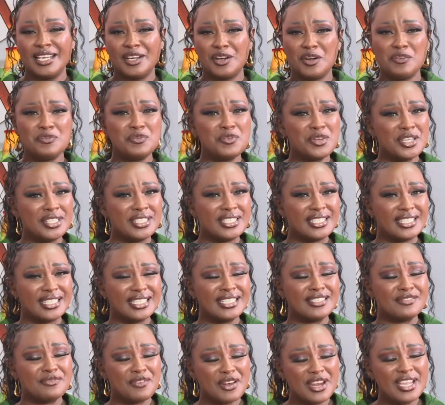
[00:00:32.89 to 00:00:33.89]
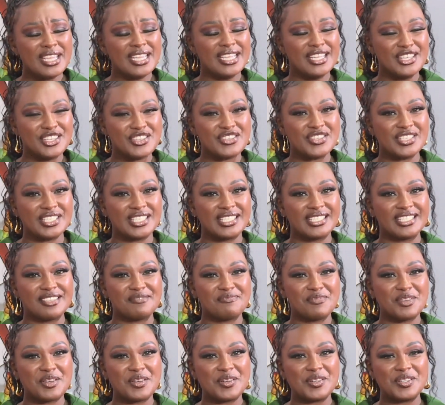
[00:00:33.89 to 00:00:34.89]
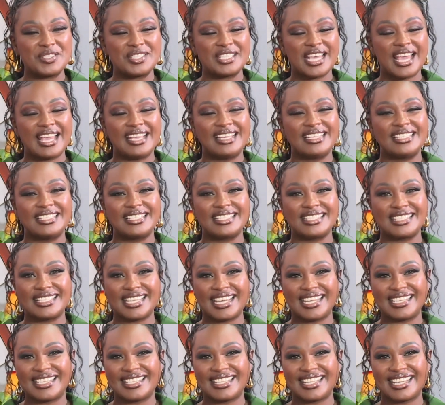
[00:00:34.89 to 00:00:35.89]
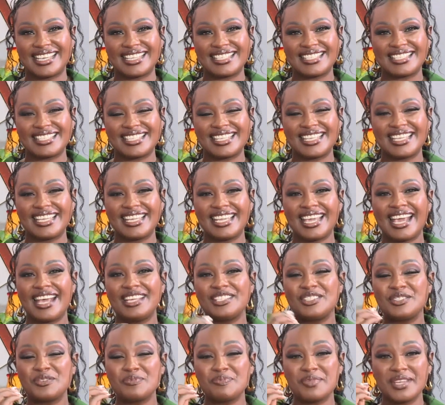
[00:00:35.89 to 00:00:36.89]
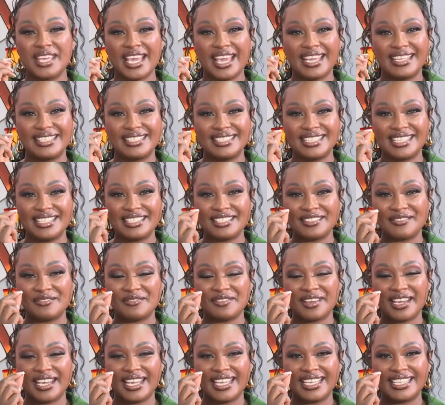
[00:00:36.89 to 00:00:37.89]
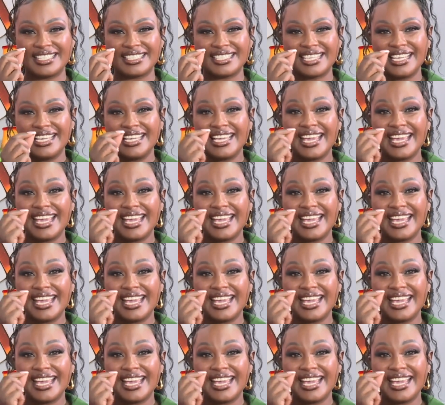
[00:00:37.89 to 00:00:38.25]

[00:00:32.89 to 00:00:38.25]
of which is very interesting because I understand that it has to be identified